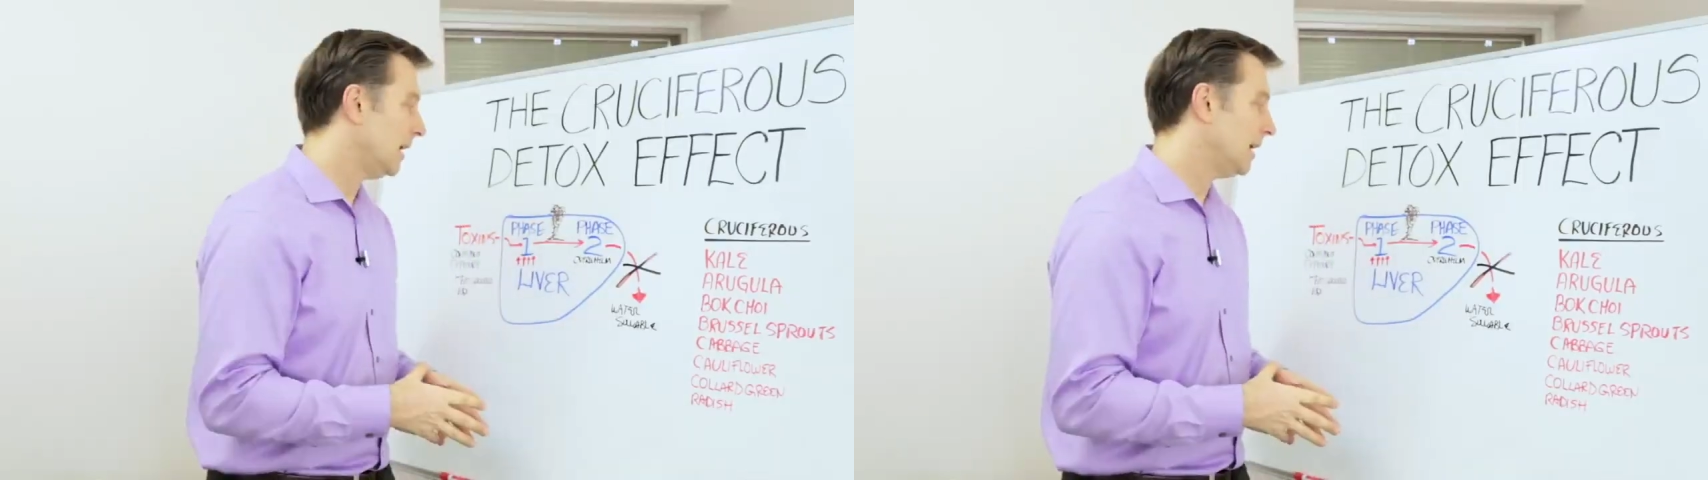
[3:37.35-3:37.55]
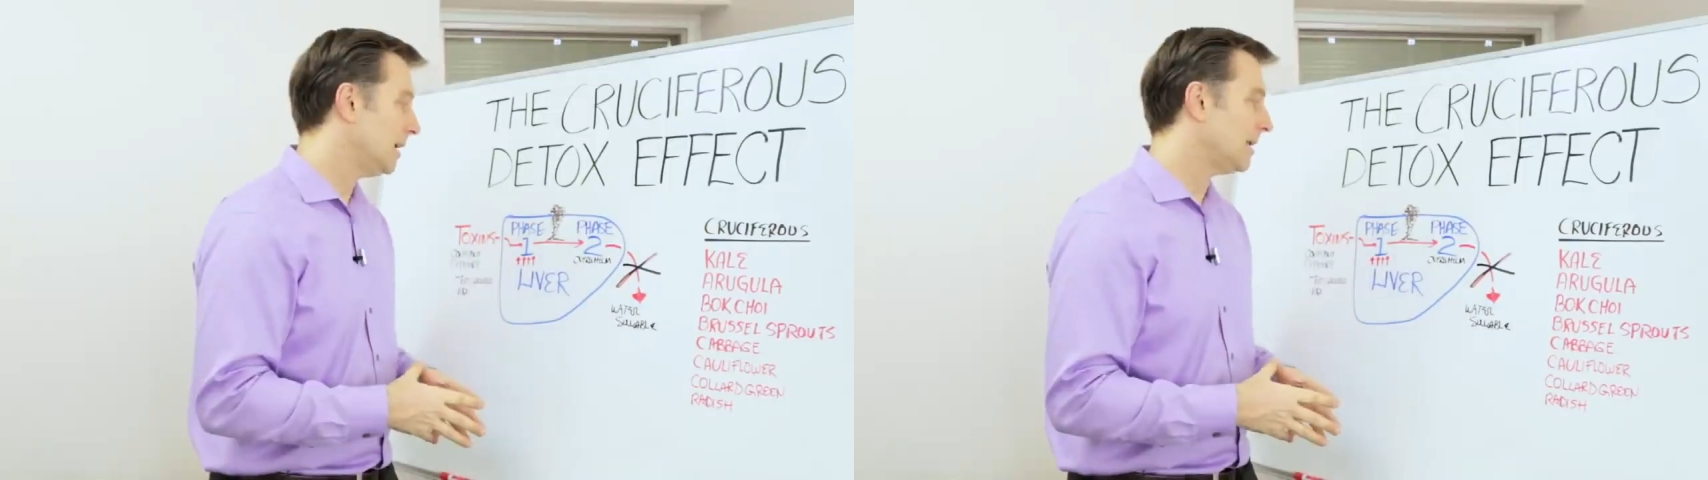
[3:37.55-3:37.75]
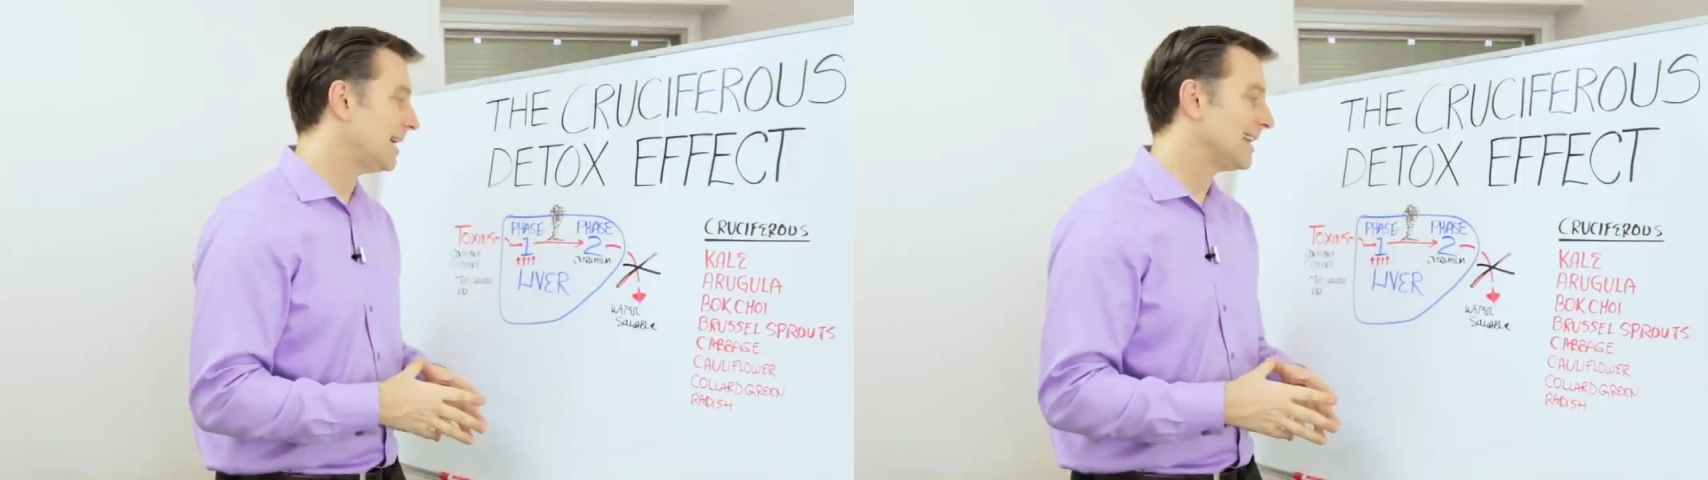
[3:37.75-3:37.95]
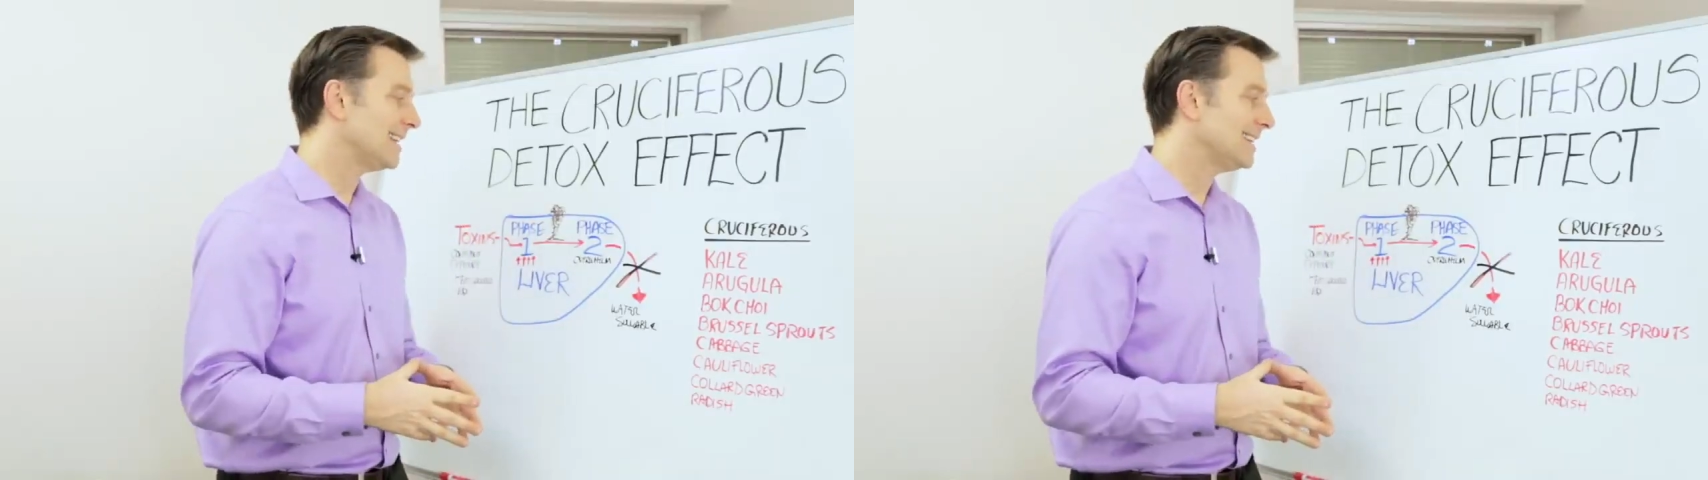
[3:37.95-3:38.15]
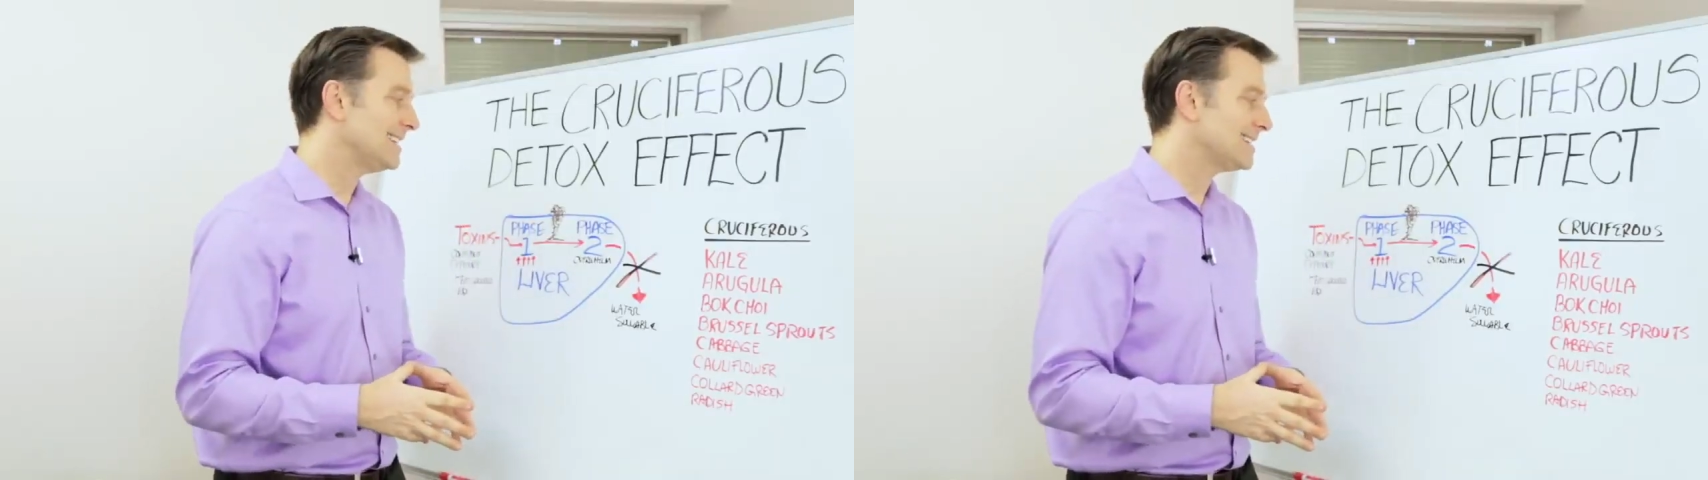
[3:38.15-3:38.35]
a
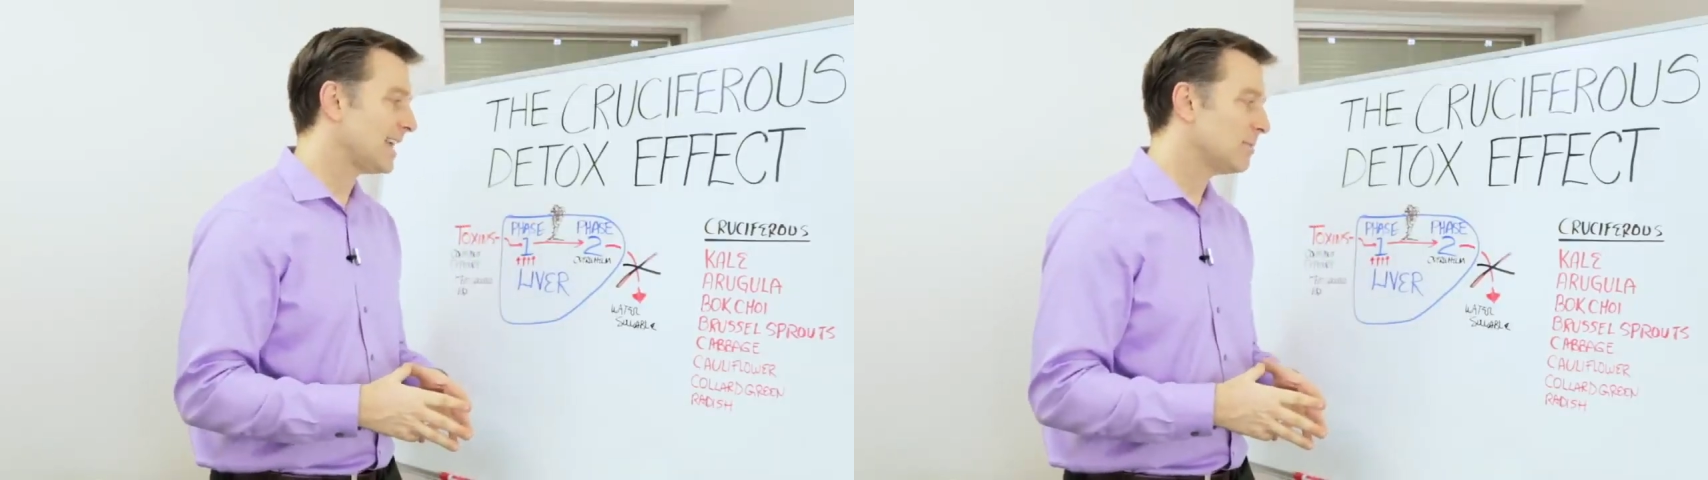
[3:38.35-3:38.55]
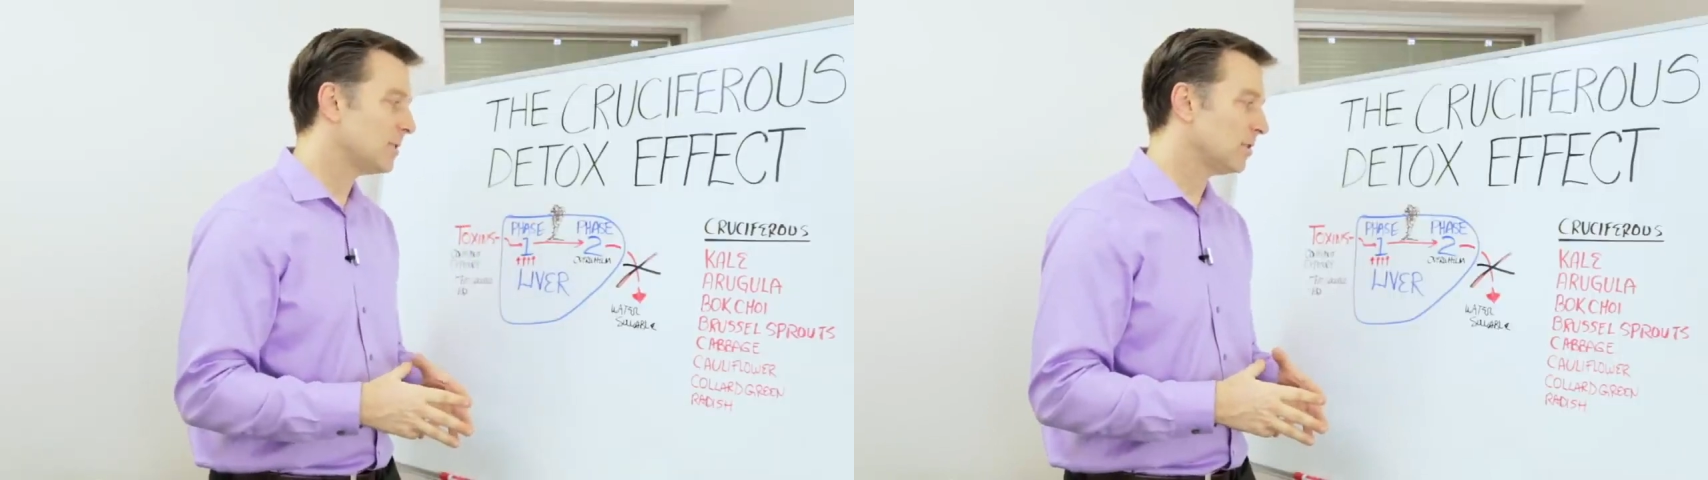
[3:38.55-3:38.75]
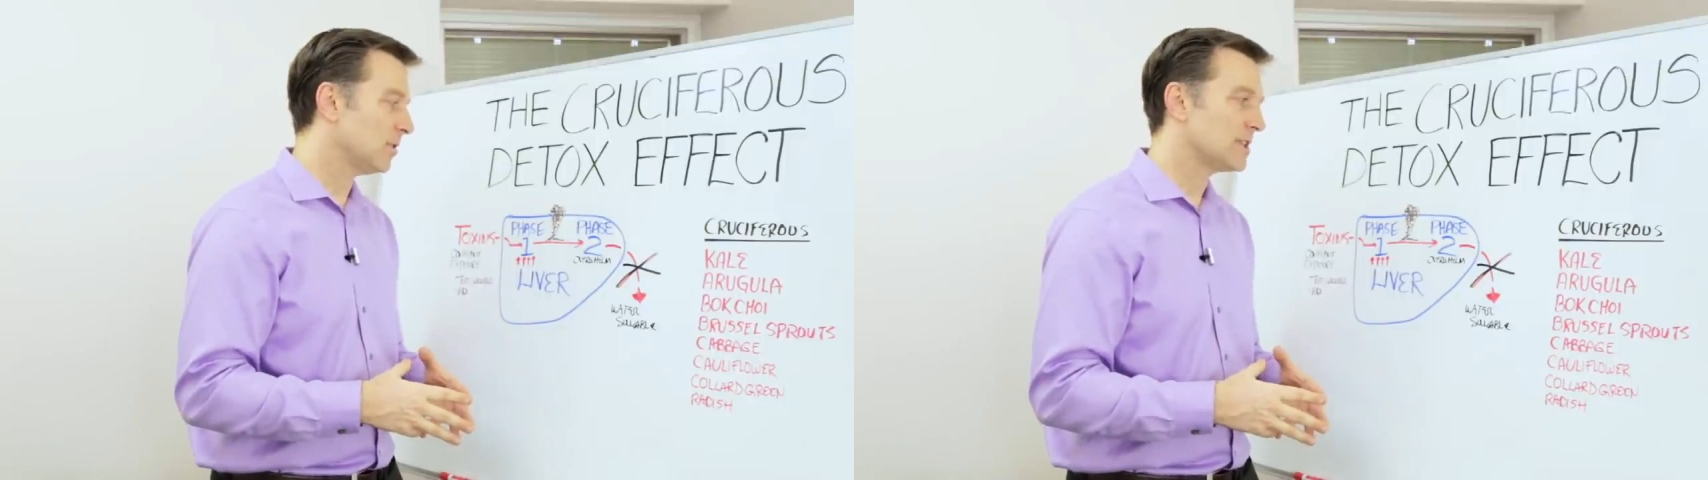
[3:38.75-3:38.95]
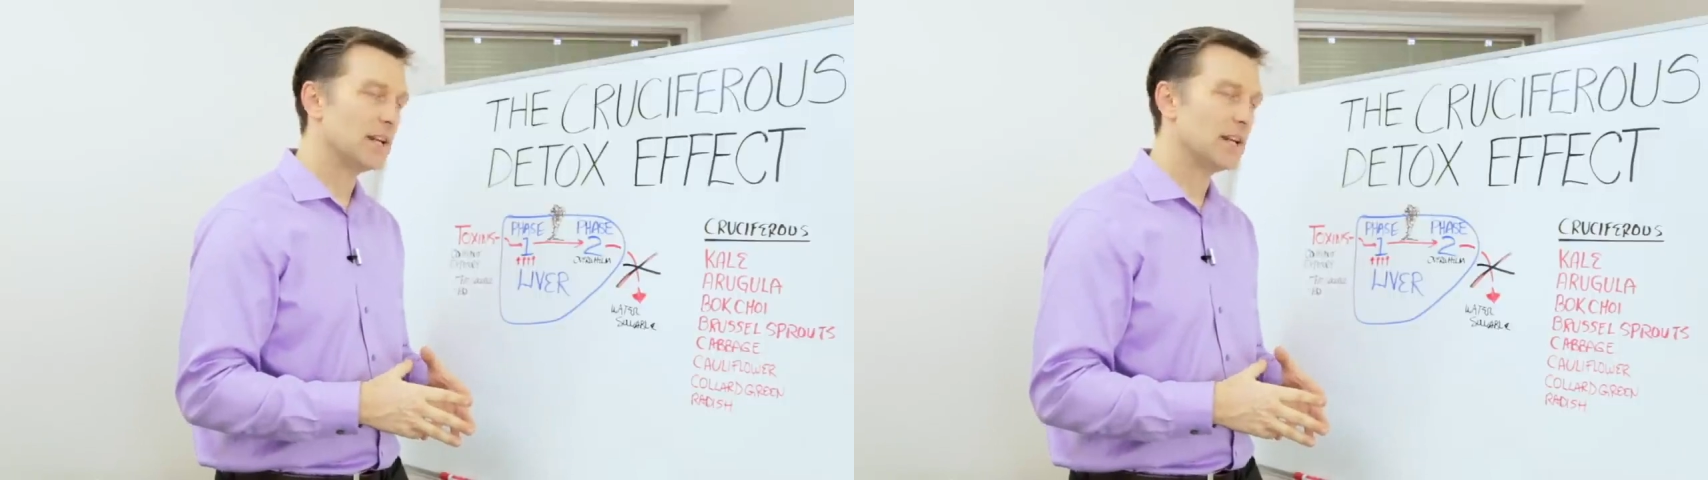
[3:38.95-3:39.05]
lot of these chemicals